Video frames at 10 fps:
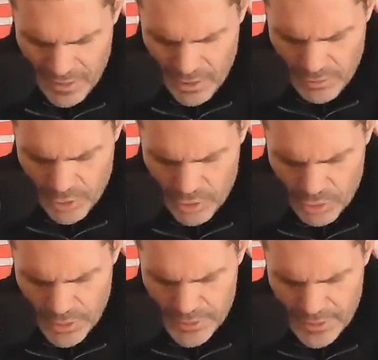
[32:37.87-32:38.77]
You've got
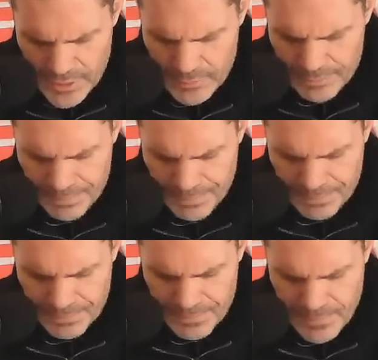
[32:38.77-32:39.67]
no idea.
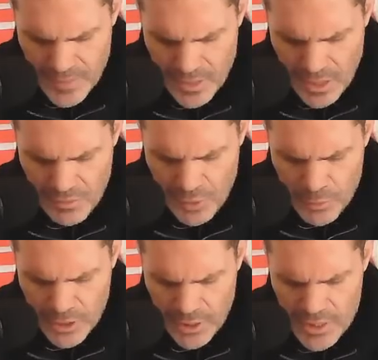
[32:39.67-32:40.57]
Phil
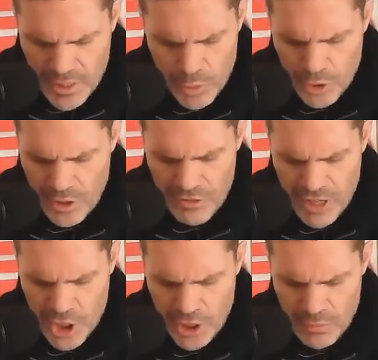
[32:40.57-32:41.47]
McLean said, we're going to
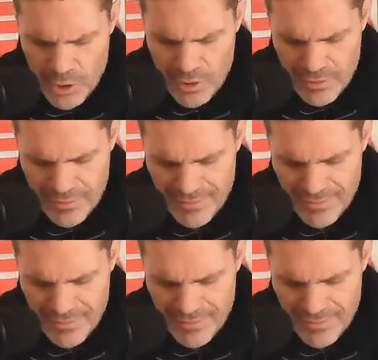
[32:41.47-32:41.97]
thrash Hibs.